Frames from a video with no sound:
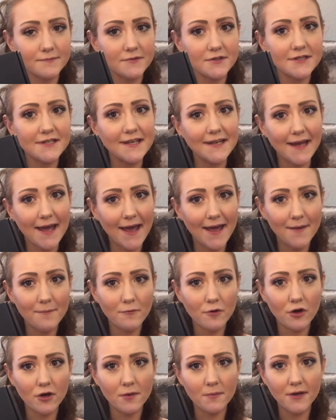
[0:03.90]
Today I'm
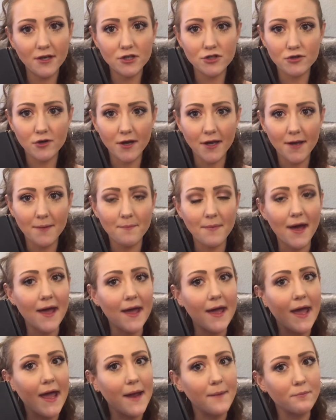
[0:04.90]
going to be doing my
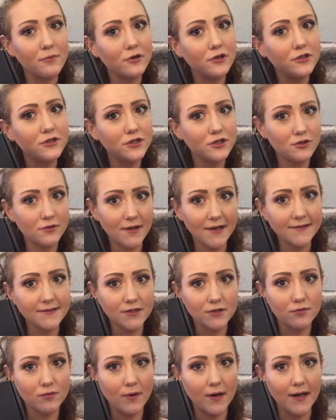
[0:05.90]
April
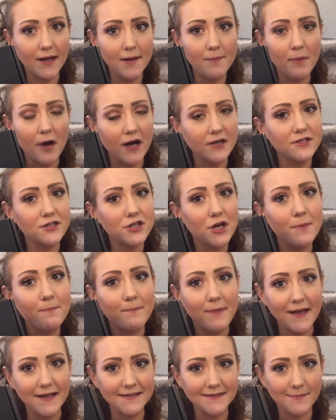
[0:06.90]
2020 BOXYCHARM
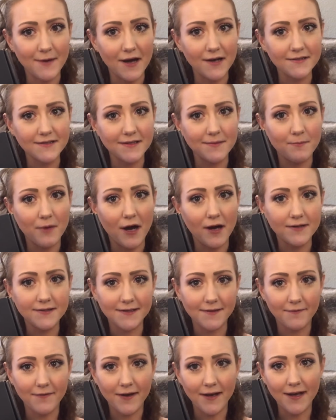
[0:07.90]
base box
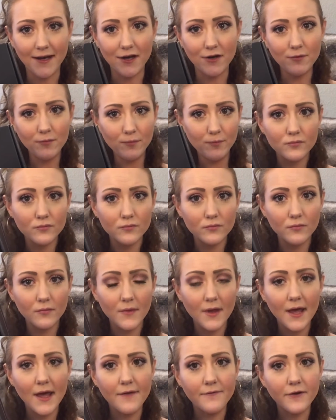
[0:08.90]
unboxing video.
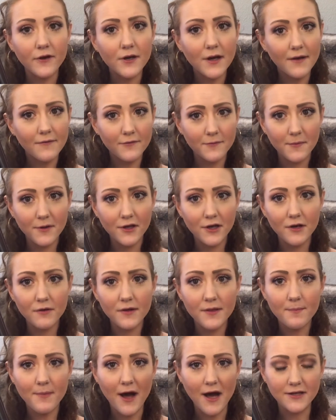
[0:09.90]
If you're not familiar
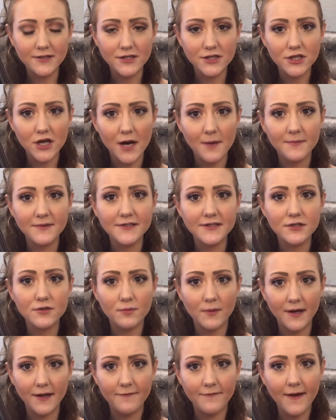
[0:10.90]
with BOXYCHARM, it's a
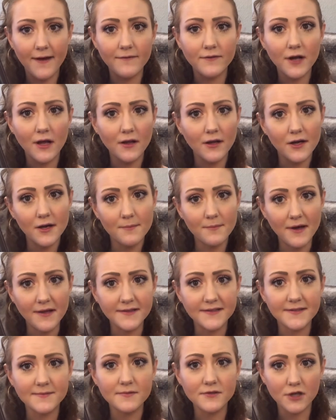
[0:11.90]
$25 a
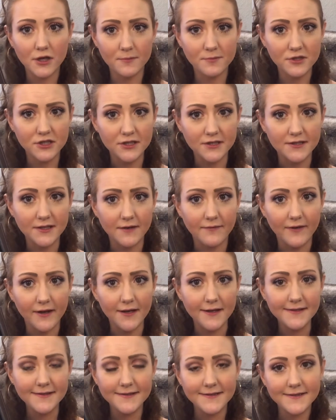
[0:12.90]
month subscription
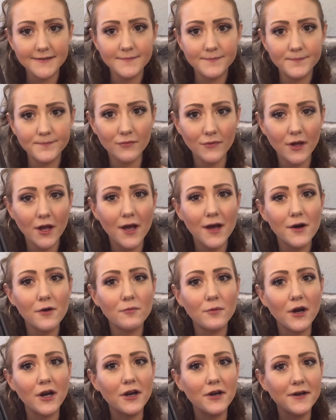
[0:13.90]
service
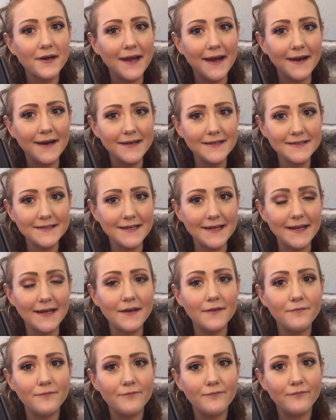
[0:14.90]
where you're guaranteed
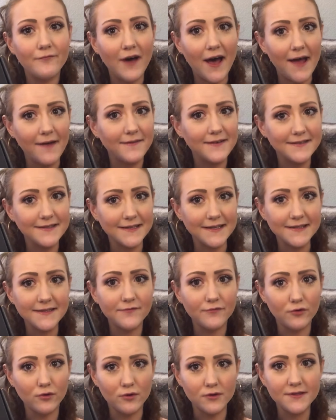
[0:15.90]
5 to 6
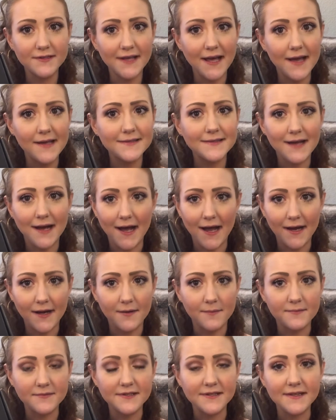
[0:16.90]
full-sized
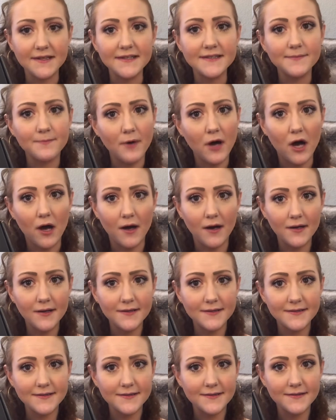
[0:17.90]
items in this box